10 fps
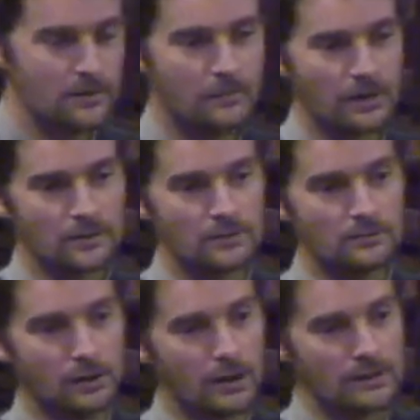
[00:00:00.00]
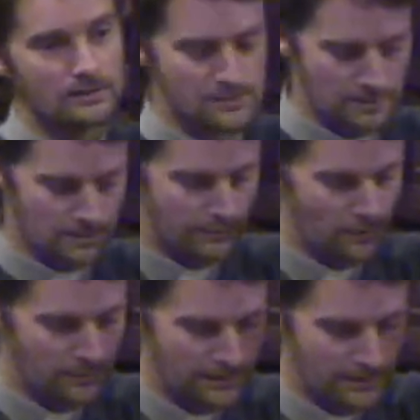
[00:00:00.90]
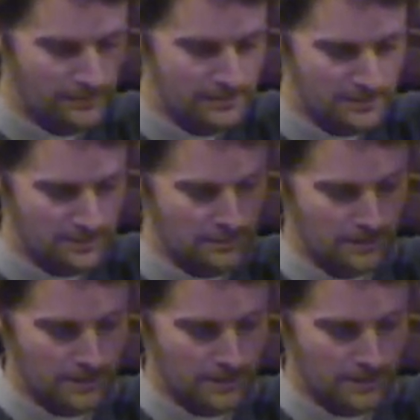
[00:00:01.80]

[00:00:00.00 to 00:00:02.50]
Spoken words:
my good works have got me closer to